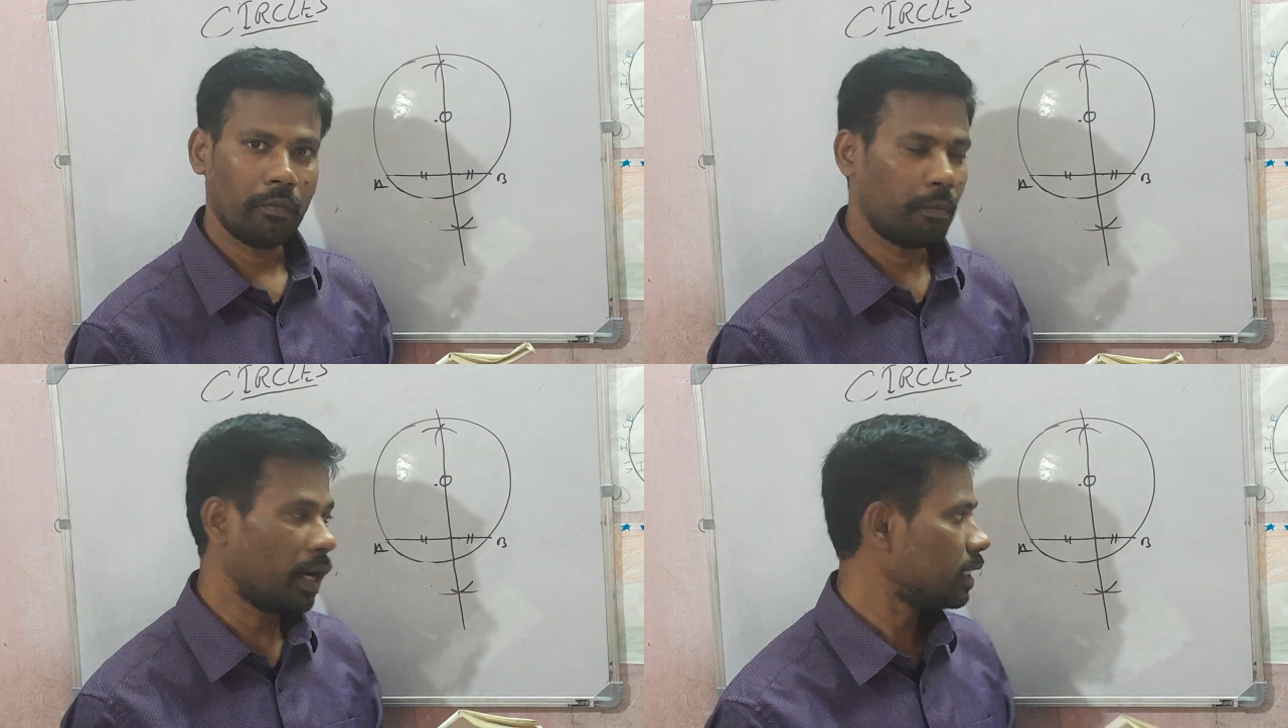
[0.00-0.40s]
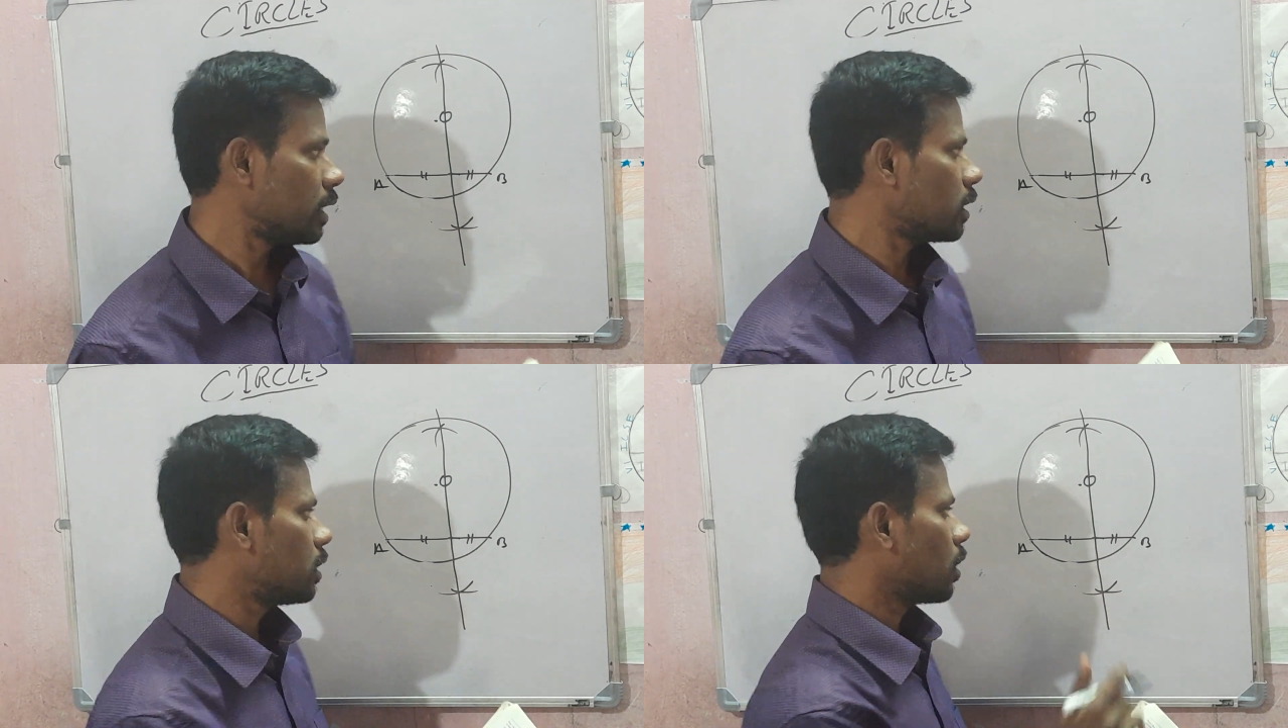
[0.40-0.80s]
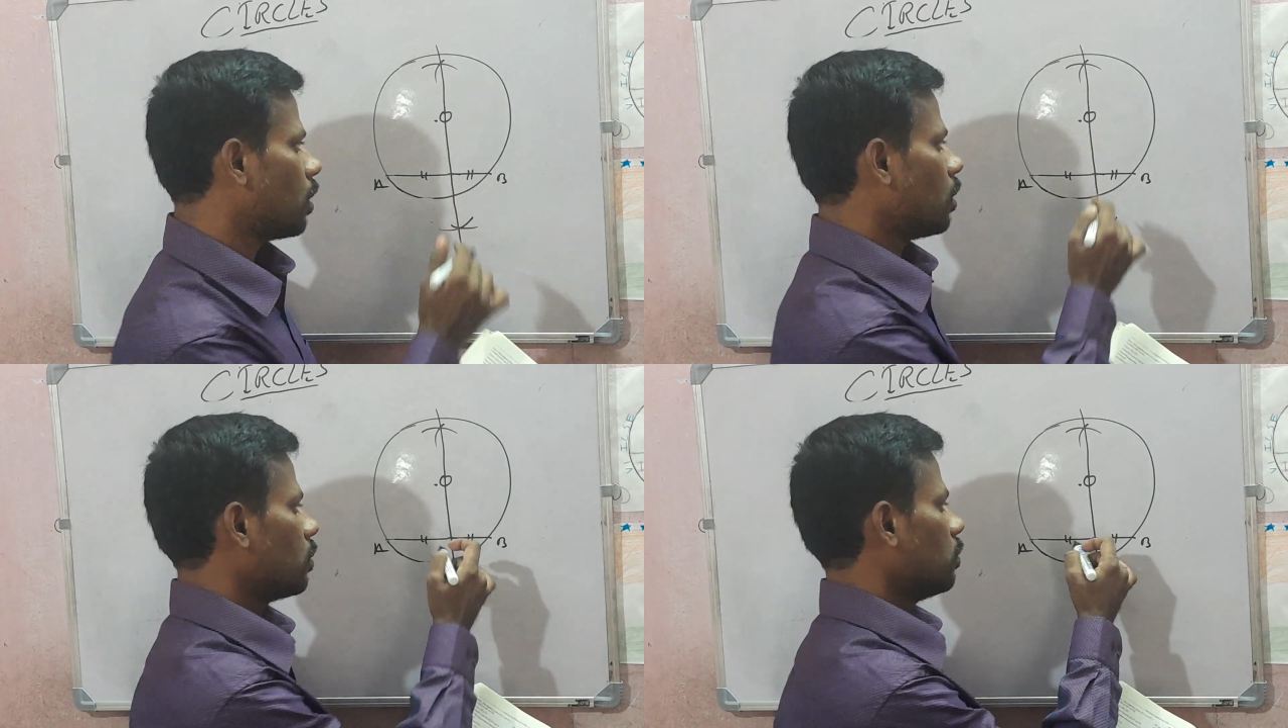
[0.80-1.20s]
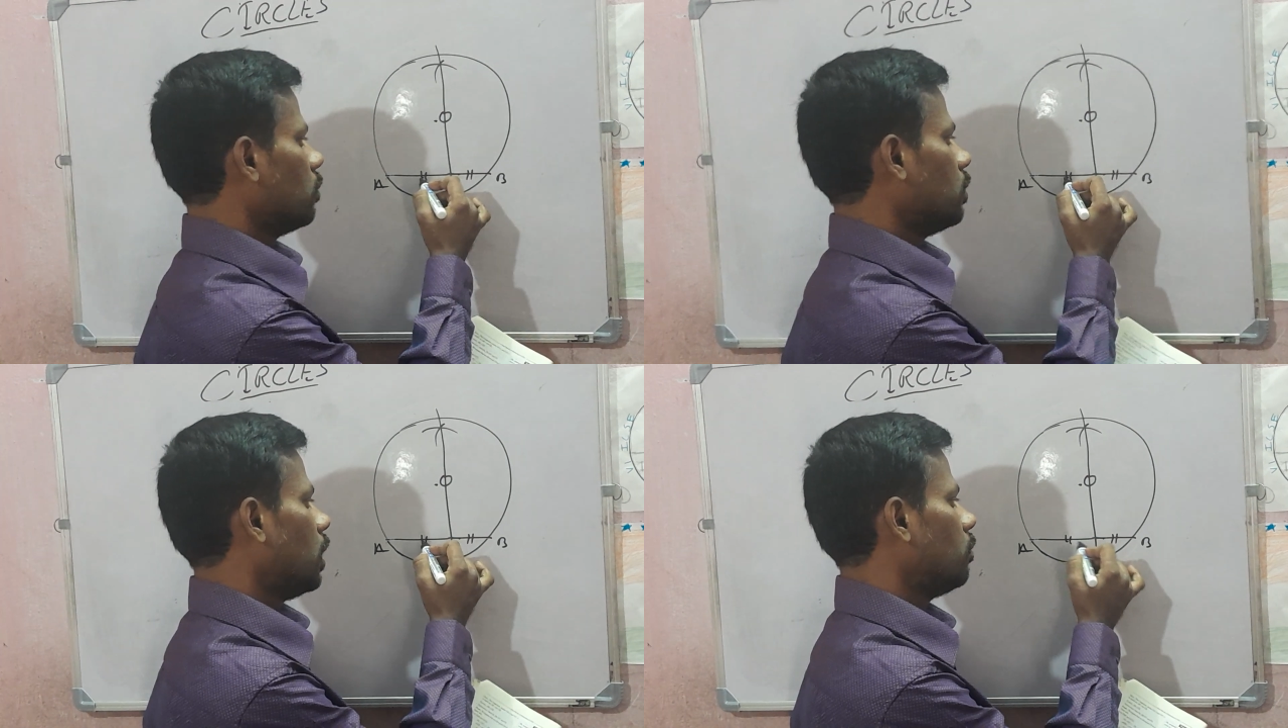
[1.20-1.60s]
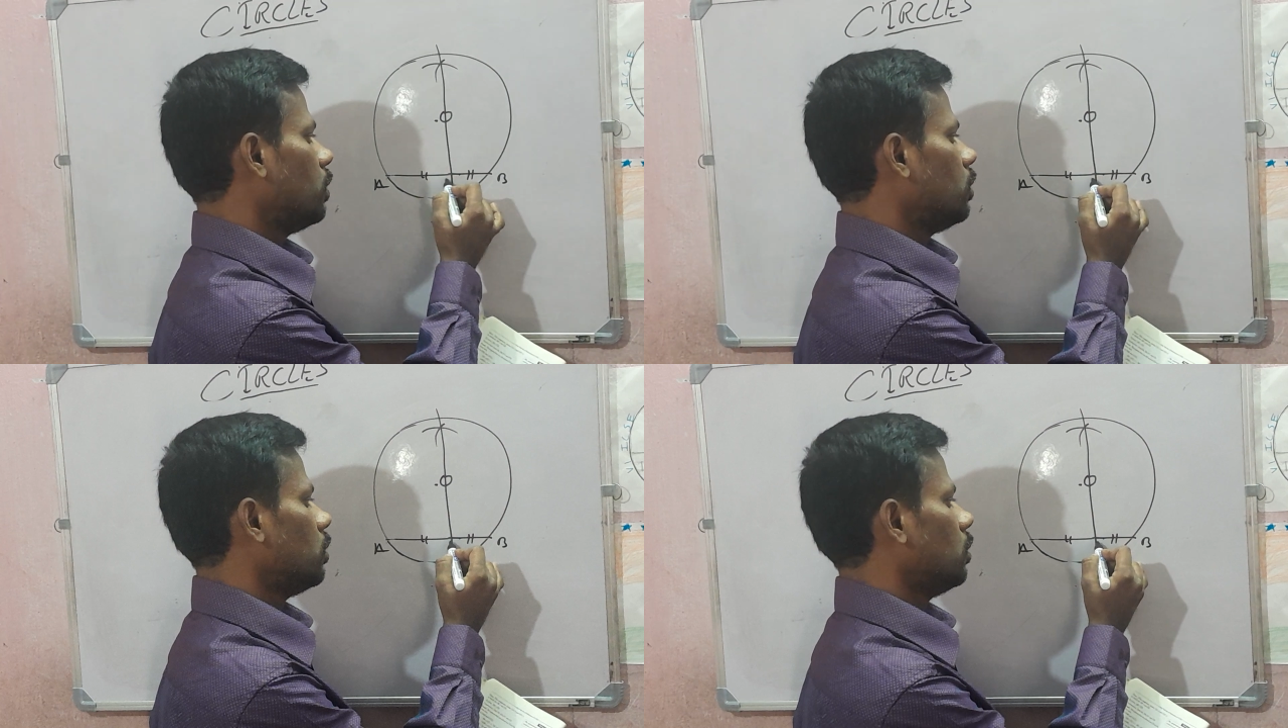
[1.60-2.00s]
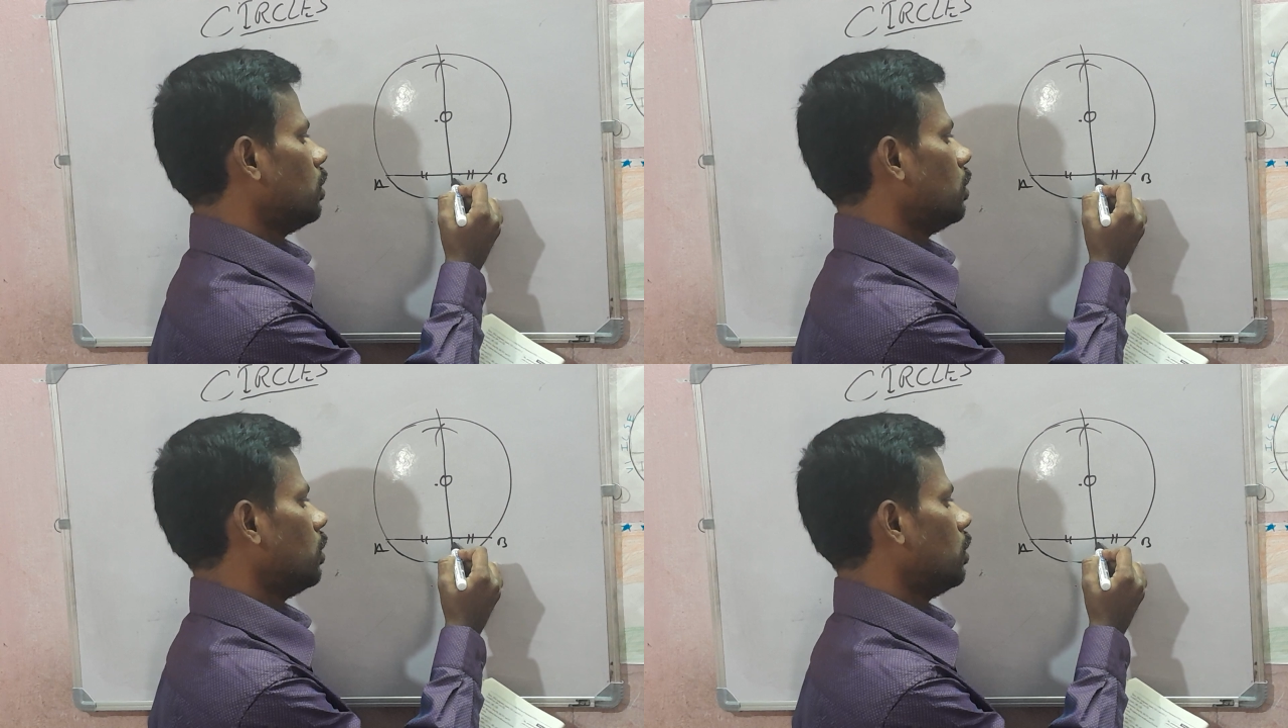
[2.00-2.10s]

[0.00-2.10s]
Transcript: bisects the chord. That means